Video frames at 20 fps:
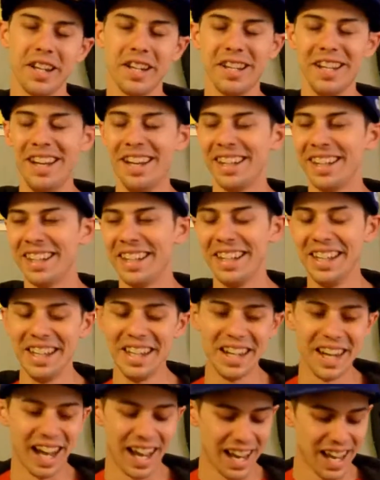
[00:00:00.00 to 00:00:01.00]

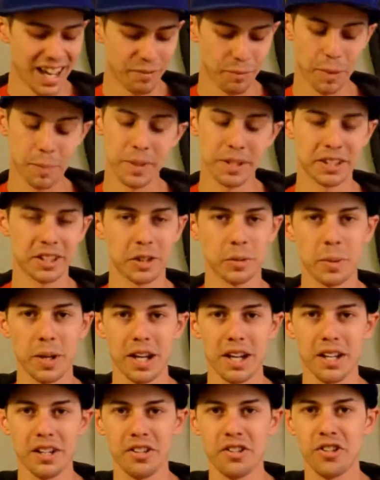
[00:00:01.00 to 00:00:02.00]
I have my business
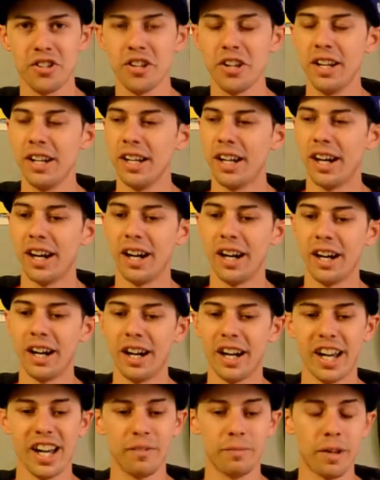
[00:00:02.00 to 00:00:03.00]
page.
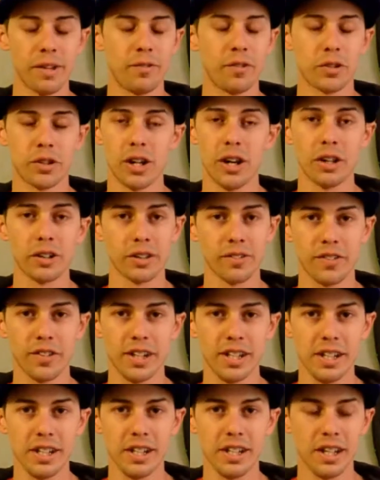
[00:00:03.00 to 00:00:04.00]
I have my
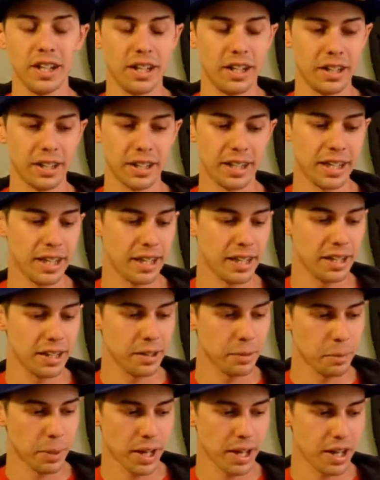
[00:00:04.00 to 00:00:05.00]
photography
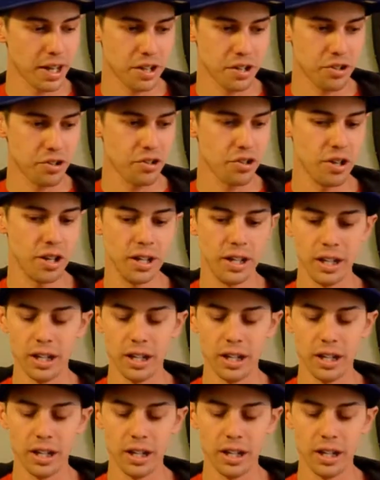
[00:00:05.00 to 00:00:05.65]
gig page.